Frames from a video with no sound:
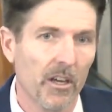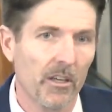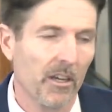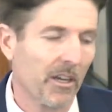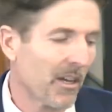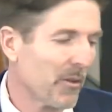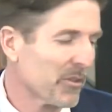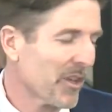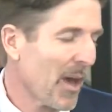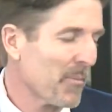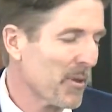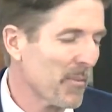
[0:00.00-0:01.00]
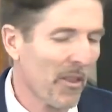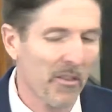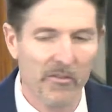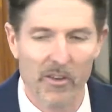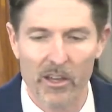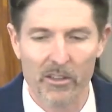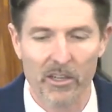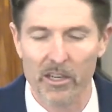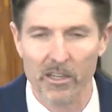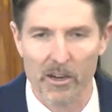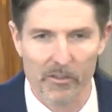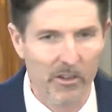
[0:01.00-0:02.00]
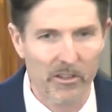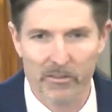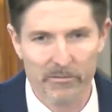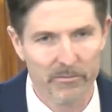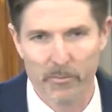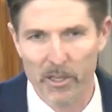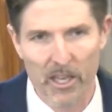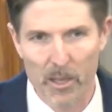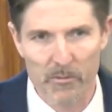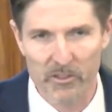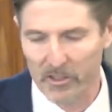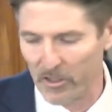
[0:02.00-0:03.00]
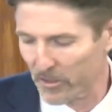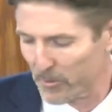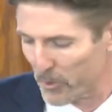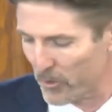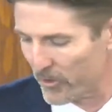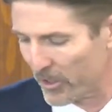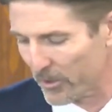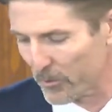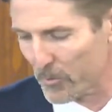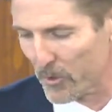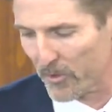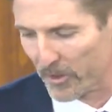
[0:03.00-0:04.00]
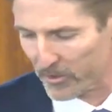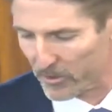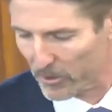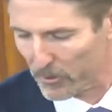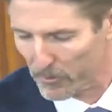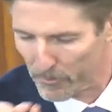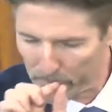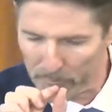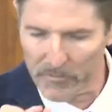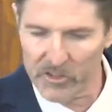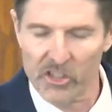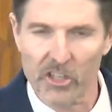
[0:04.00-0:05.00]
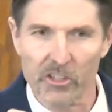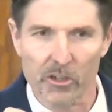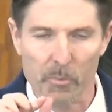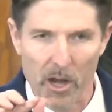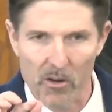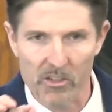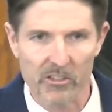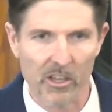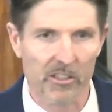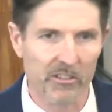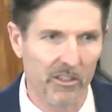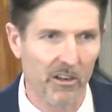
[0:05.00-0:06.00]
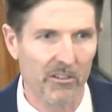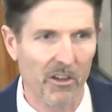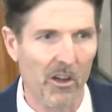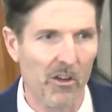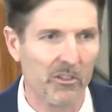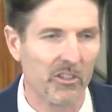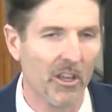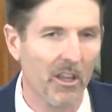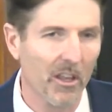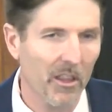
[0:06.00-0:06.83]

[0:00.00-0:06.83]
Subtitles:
I was happy about the fact that I never became skilled in removing these little jigger parasites in our toes.